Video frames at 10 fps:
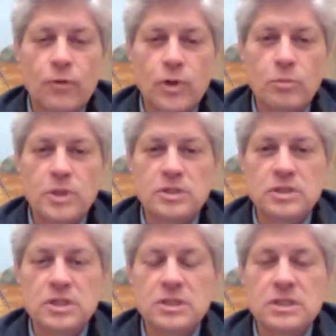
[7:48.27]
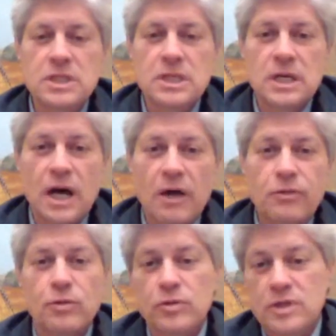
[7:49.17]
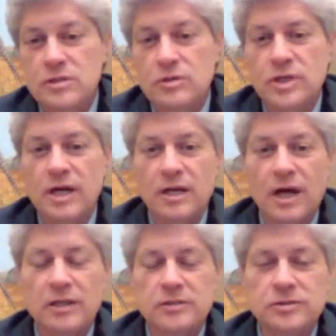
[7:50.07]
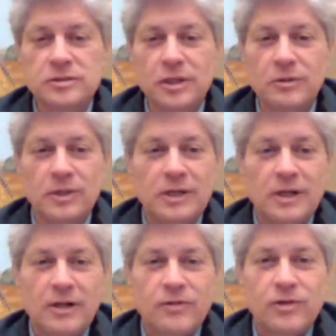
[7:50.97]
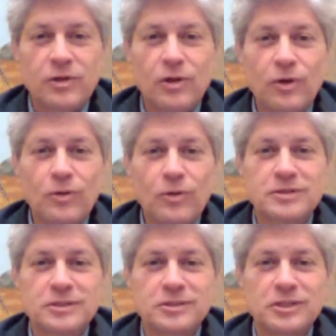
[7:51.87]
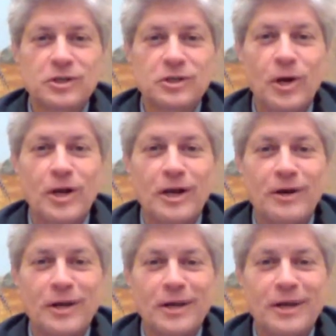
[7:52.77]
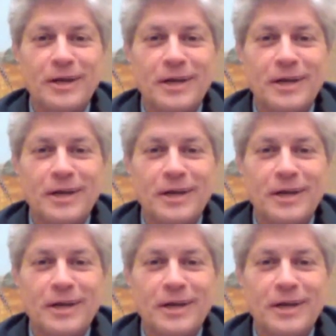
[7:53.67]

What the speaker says: for your business through these new technologies. So to you, this is just ordinary.